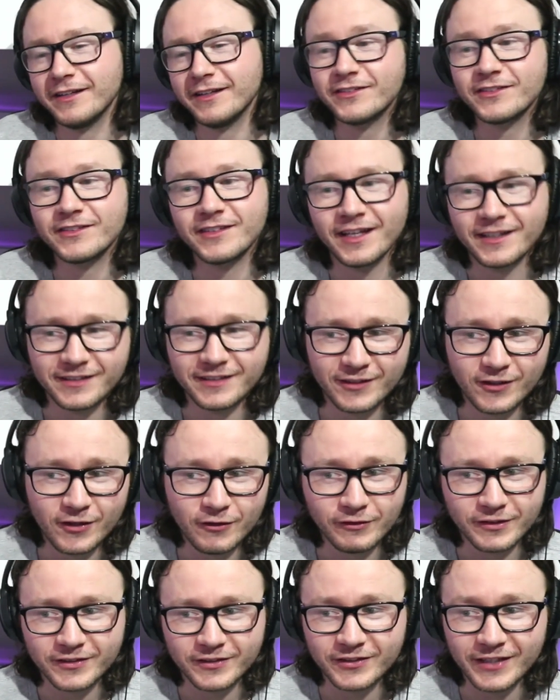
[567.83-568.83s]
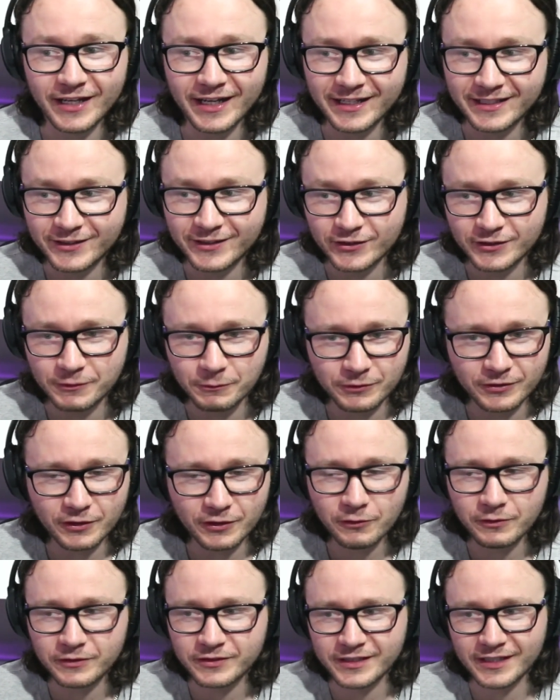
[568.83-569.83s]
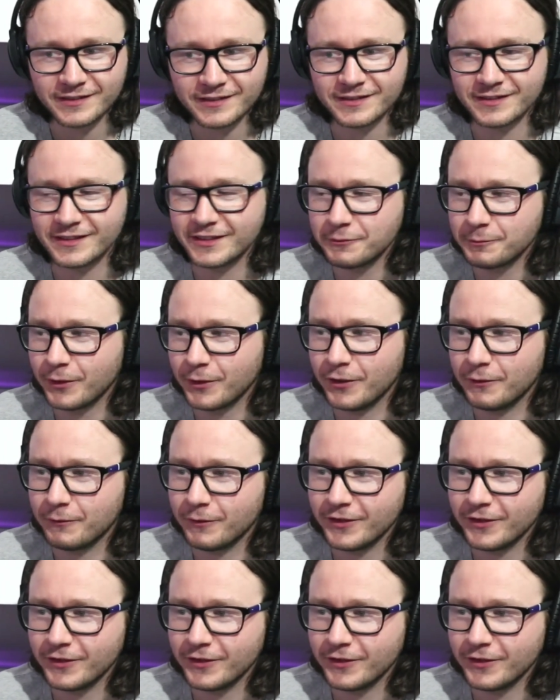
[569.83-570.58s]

He's texting her on the side because he was still with Jess in this point,